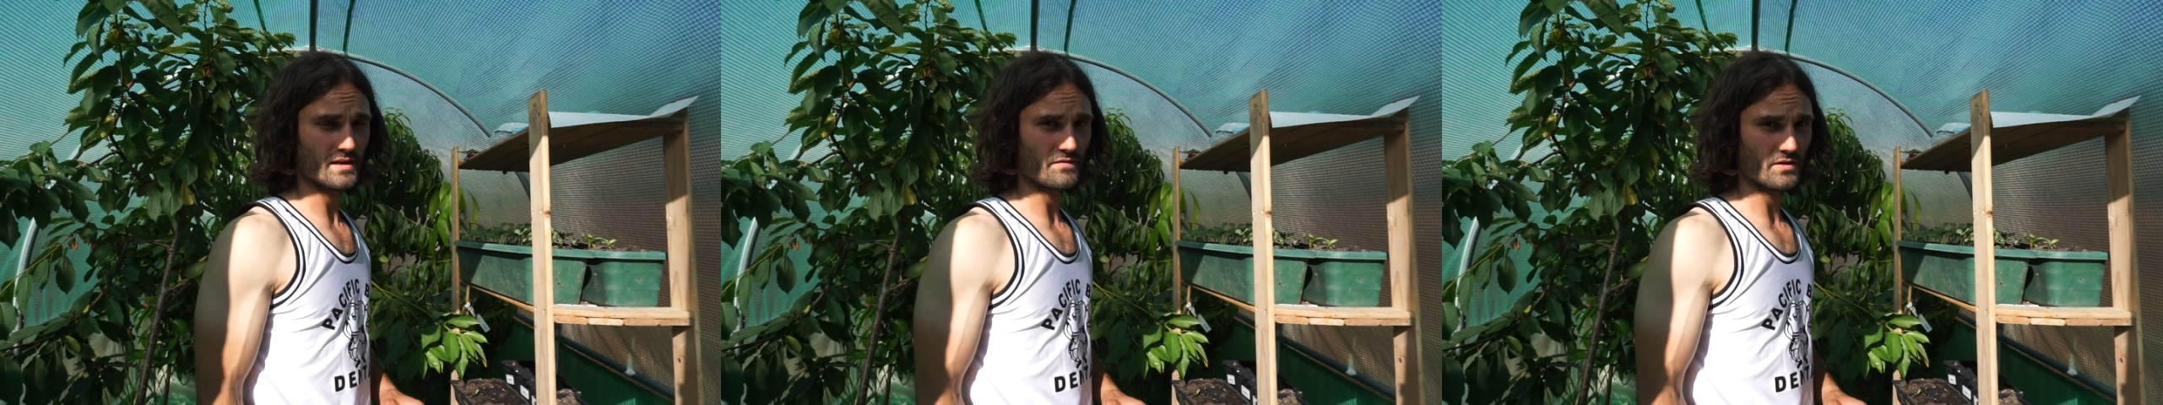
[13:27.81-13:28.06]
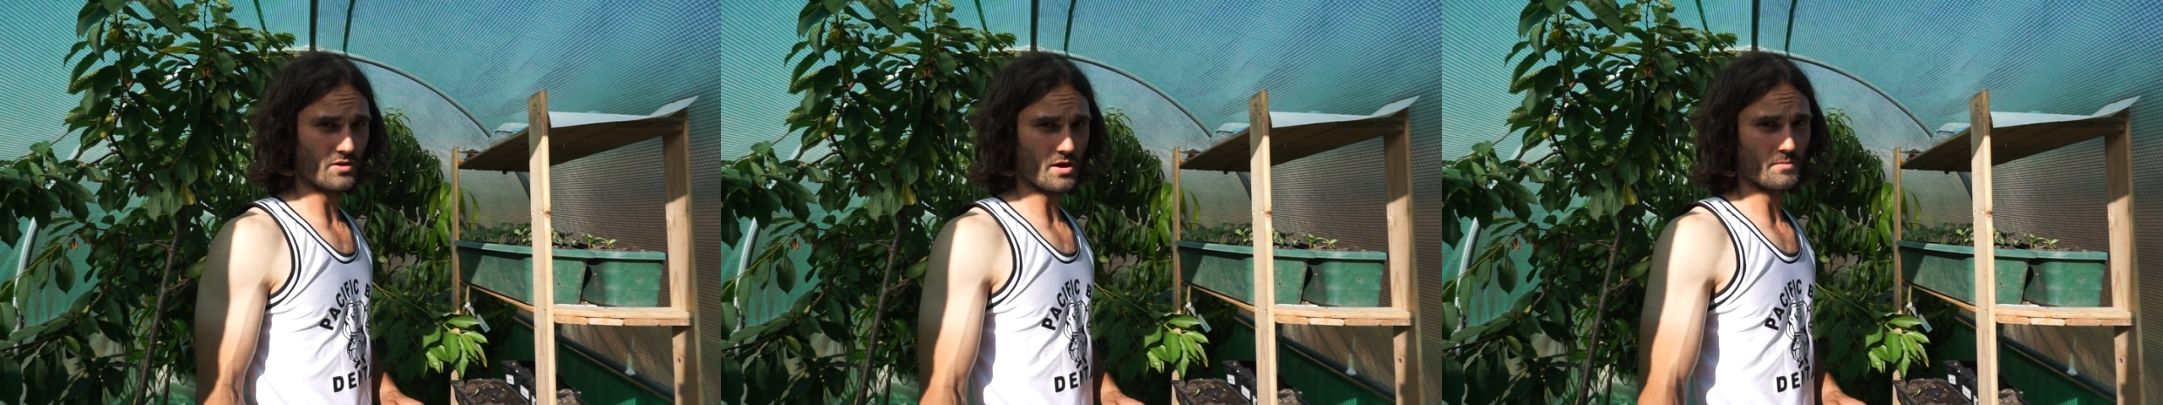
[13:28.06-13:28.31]

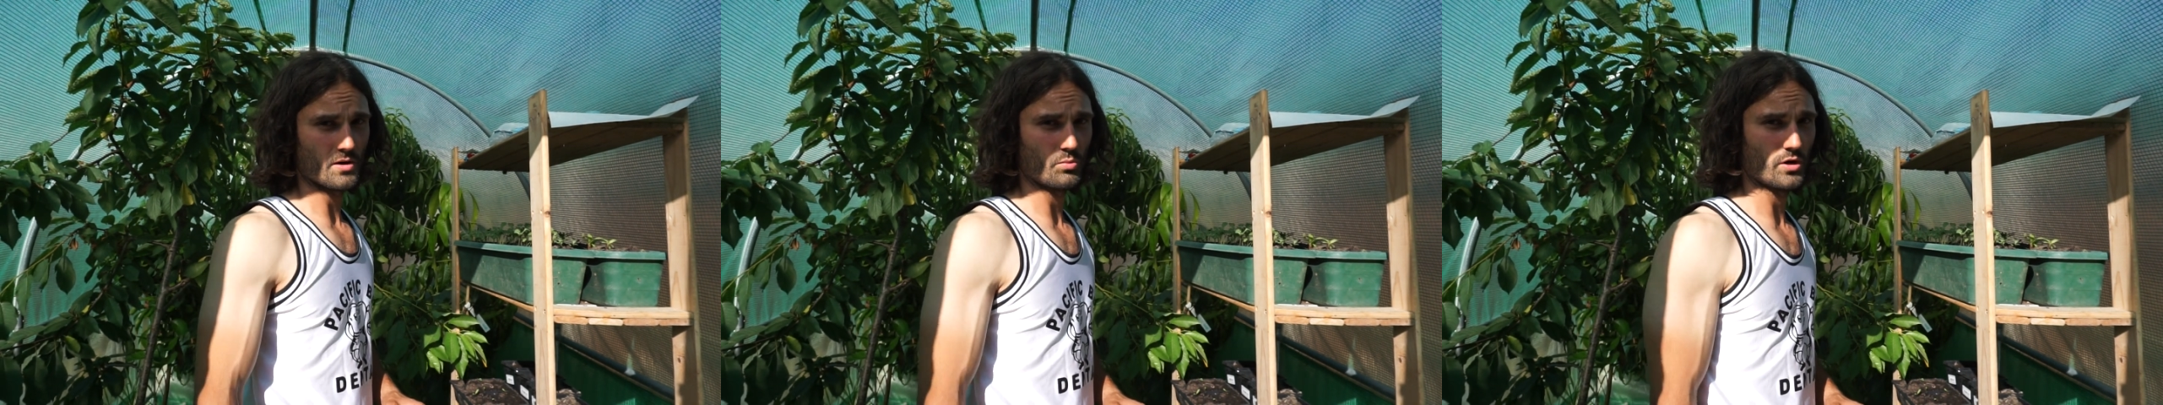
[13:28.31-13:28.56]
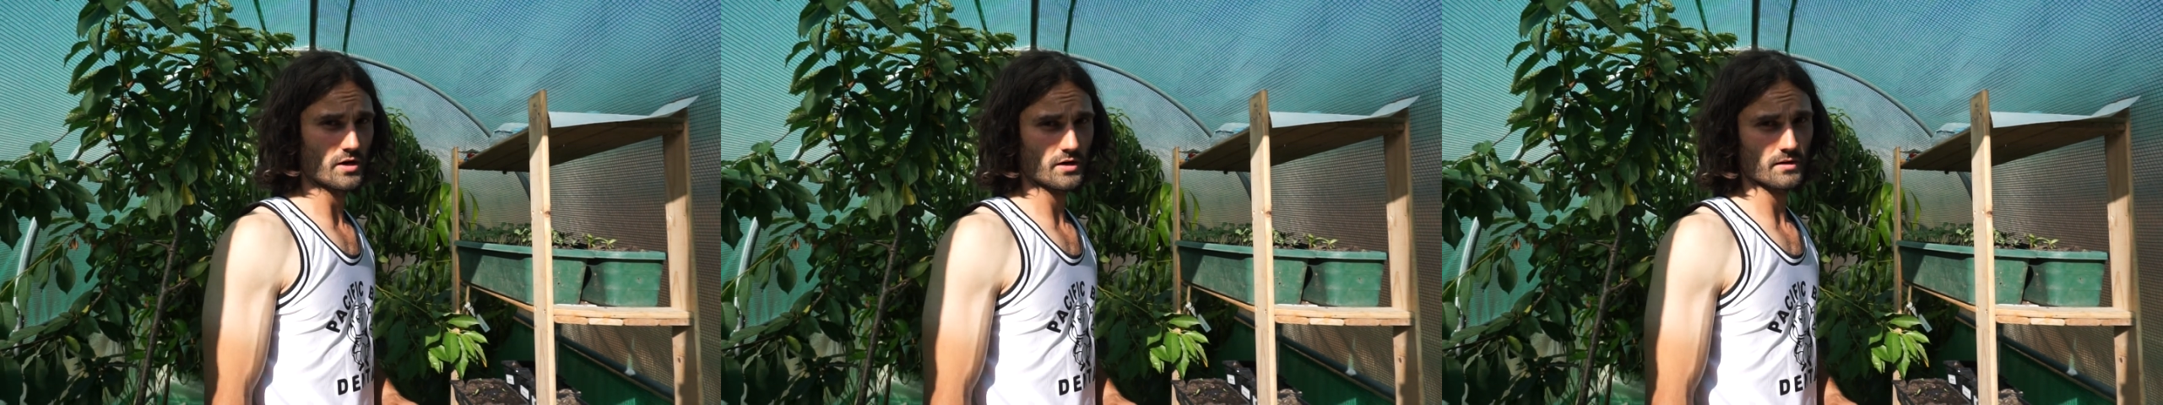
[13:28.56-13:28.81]
If you like my
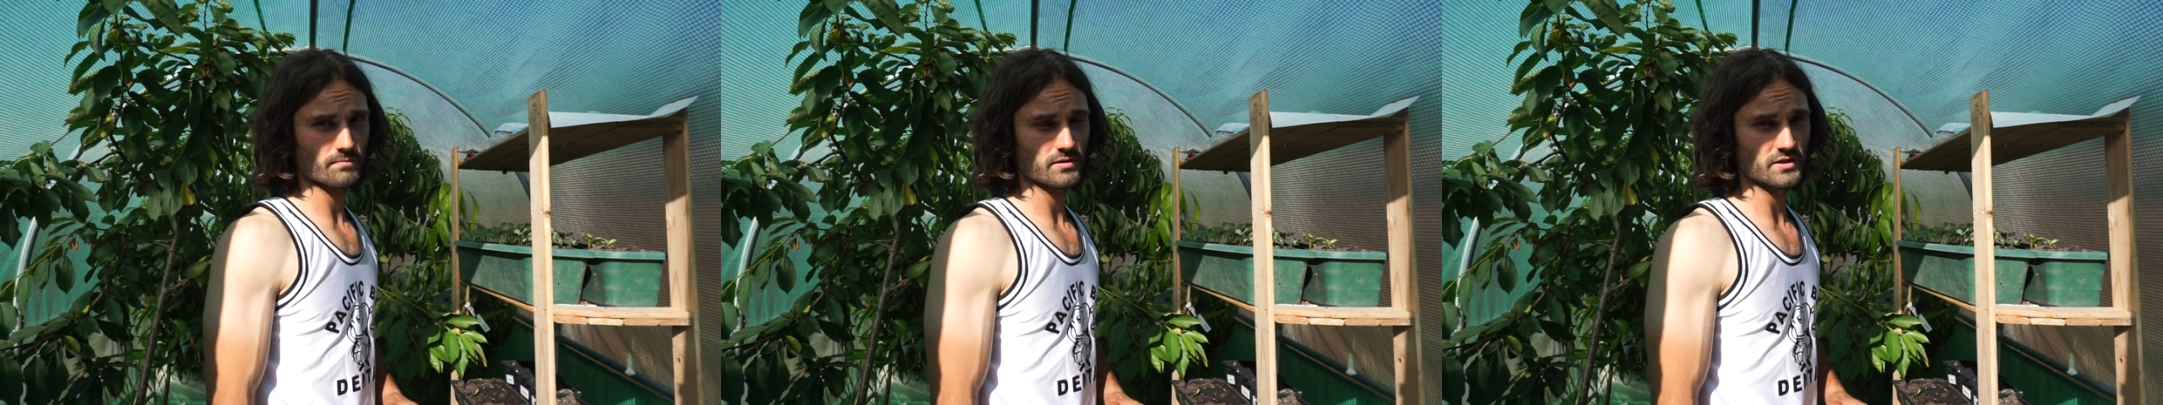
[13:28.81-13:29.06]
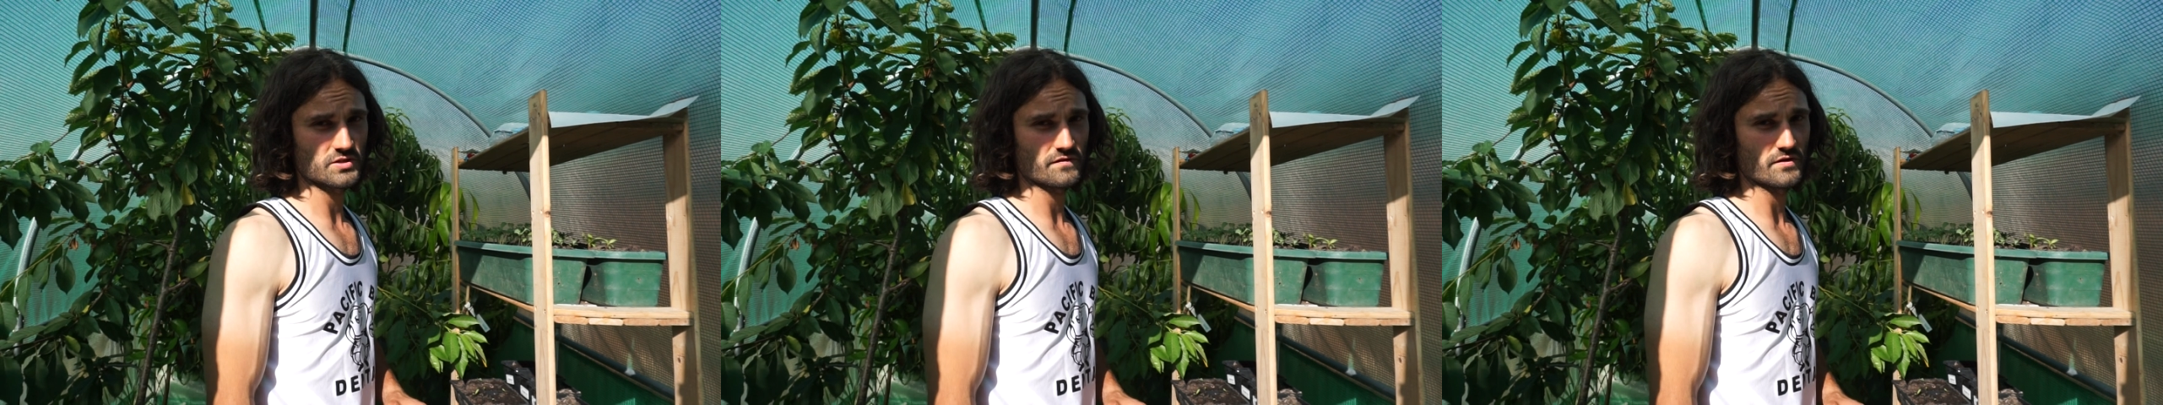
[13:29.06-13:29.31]
work,
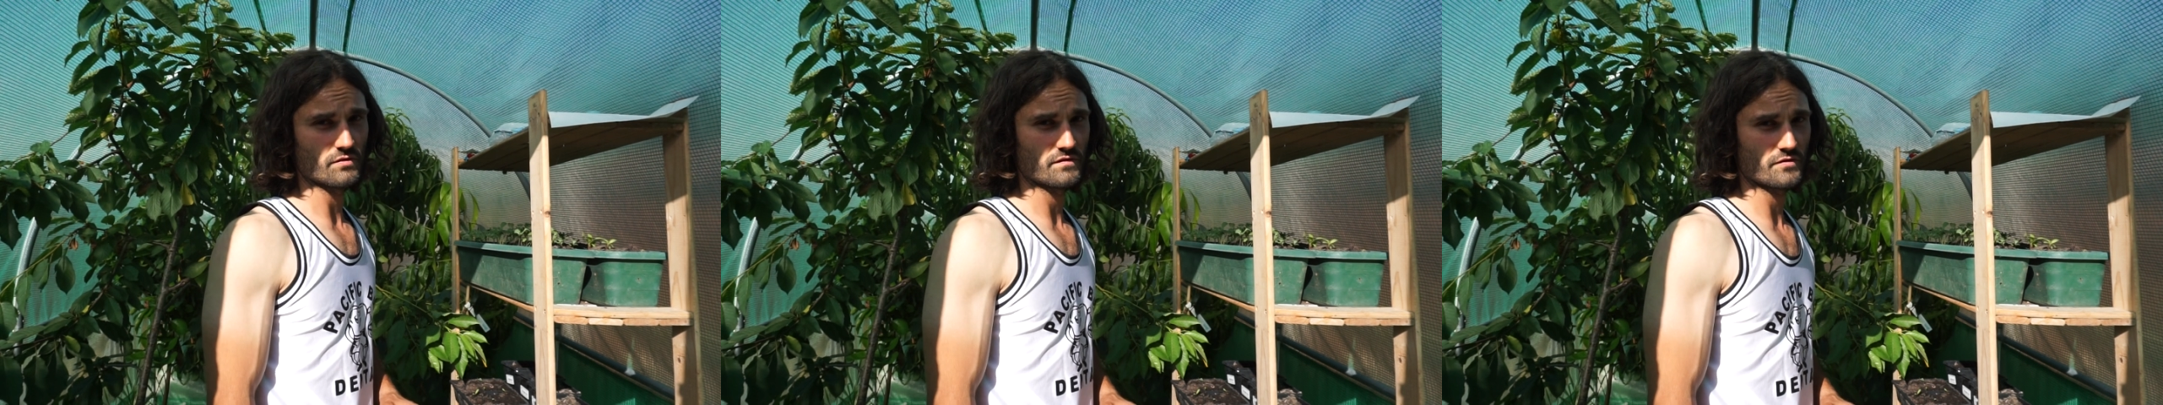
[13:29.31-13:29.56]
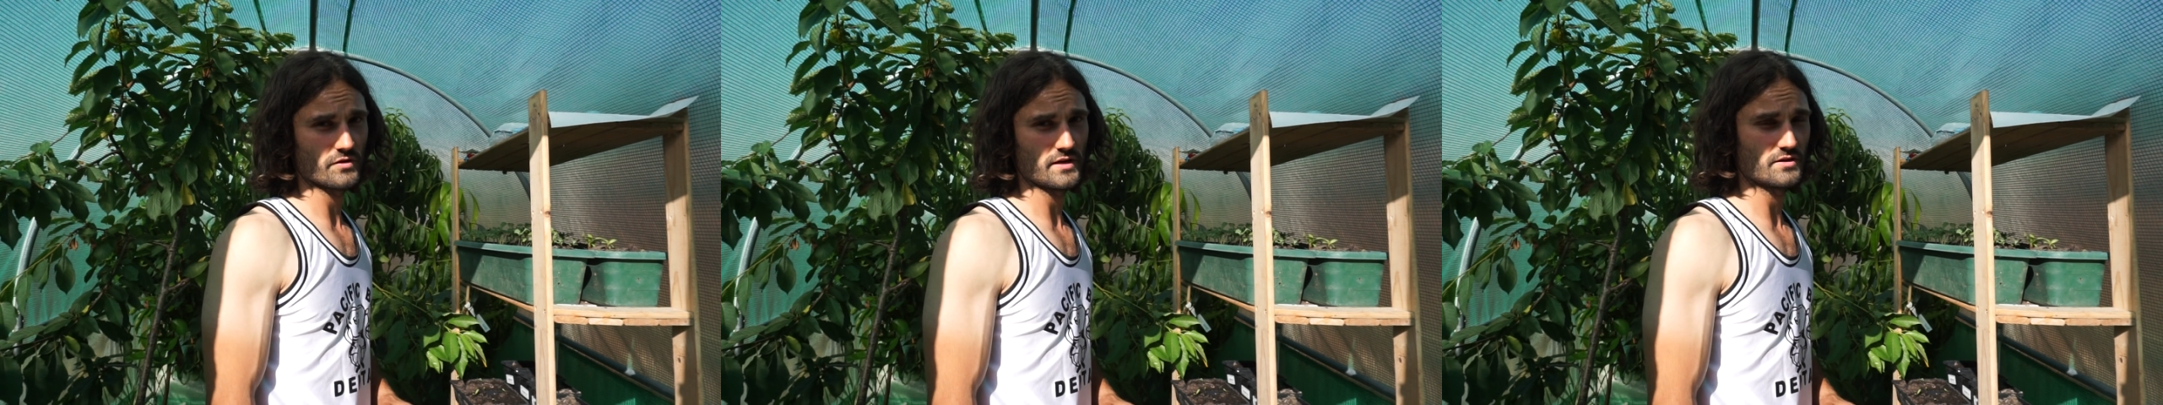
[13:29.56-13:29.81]
please feel
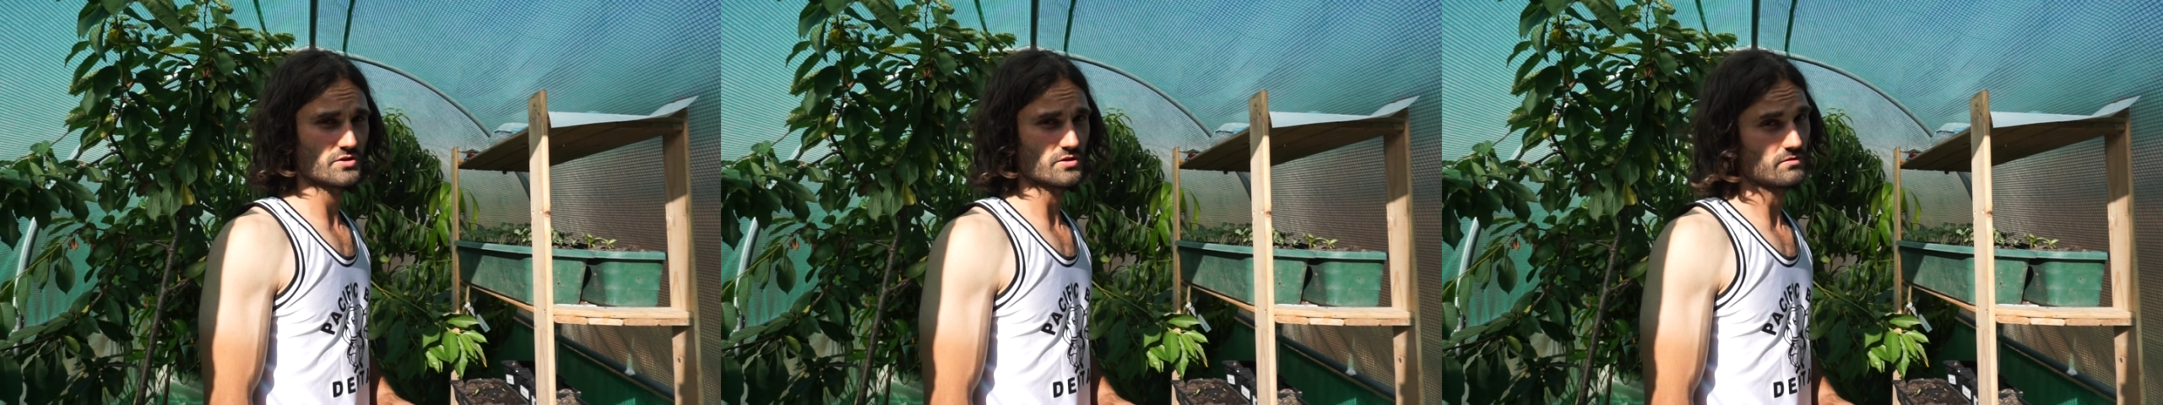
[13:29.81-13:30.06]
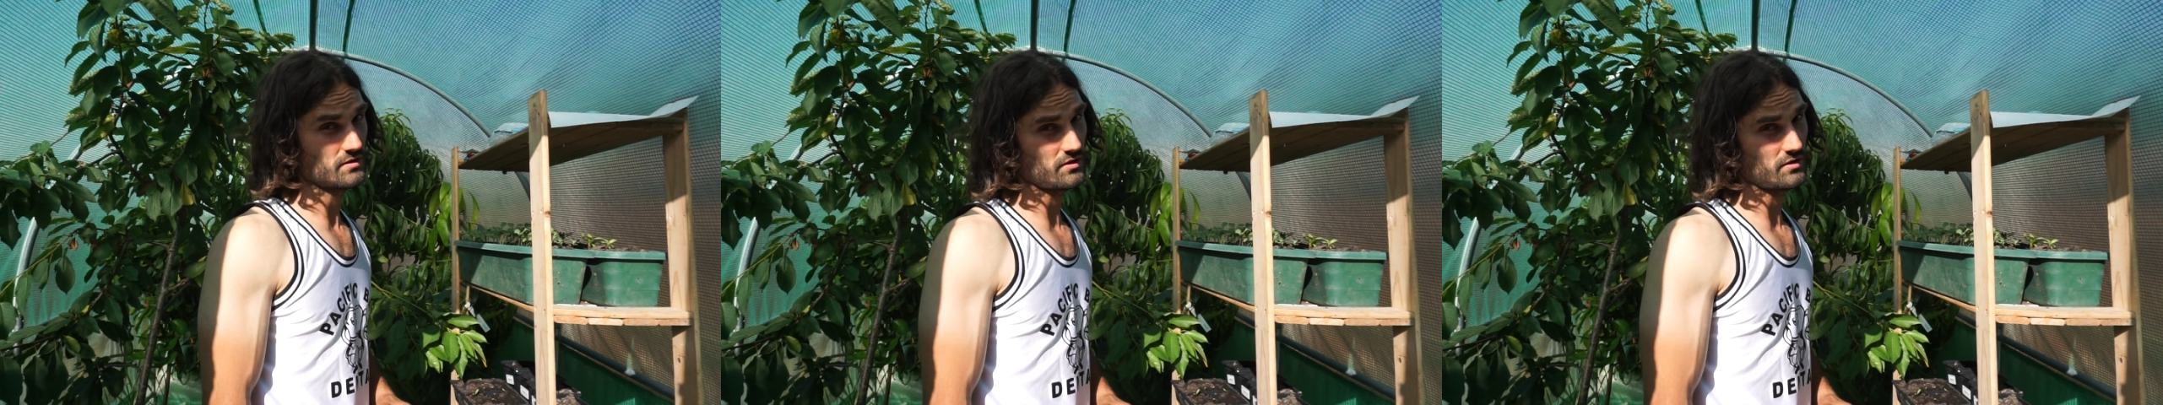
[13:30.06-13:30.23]
free to